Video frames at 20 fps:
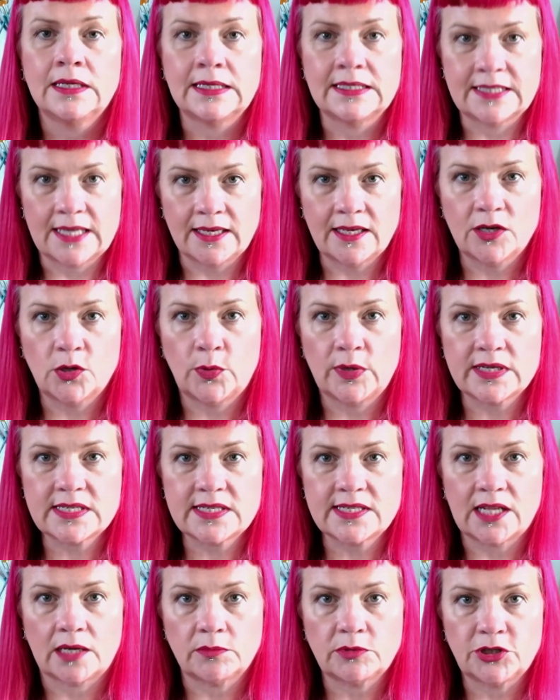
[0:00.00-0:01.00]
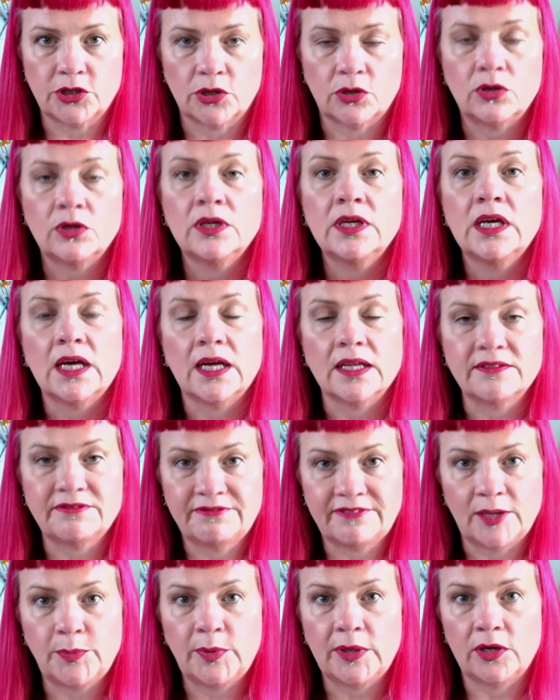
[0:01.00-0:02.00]
take a quick snapshot and
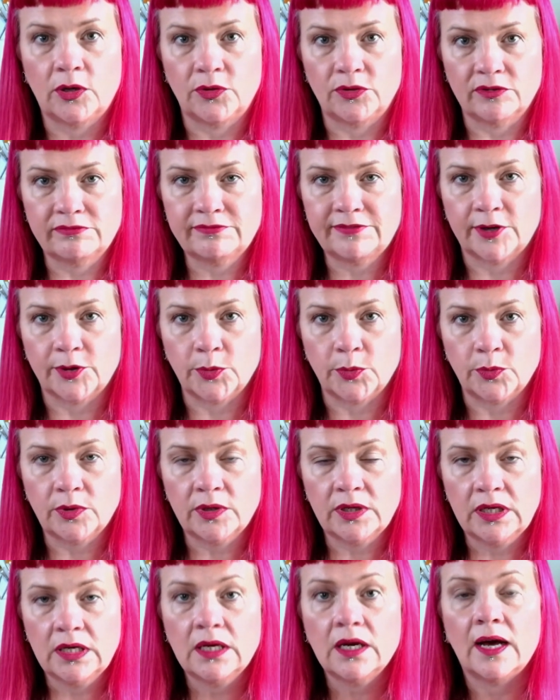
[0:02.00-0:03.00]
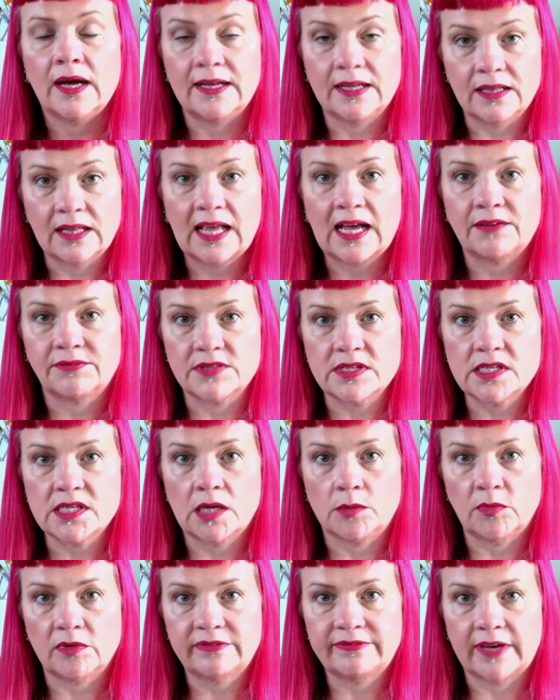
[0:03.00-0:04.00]
flip it on the phone and it will have the same
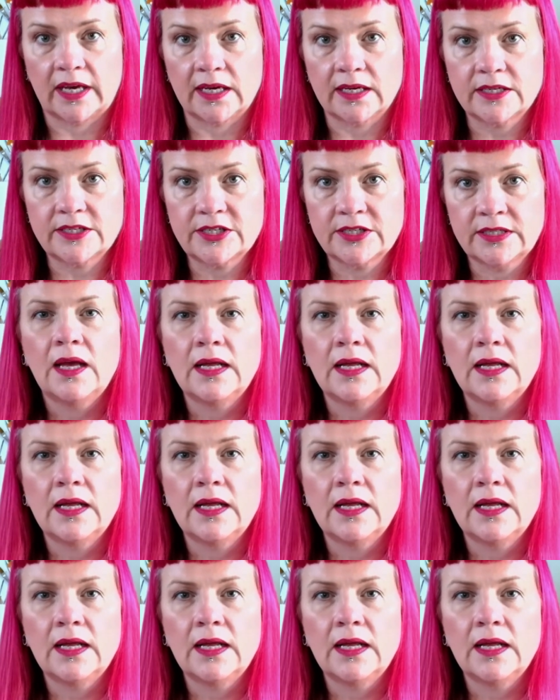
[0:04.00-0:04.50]
effect.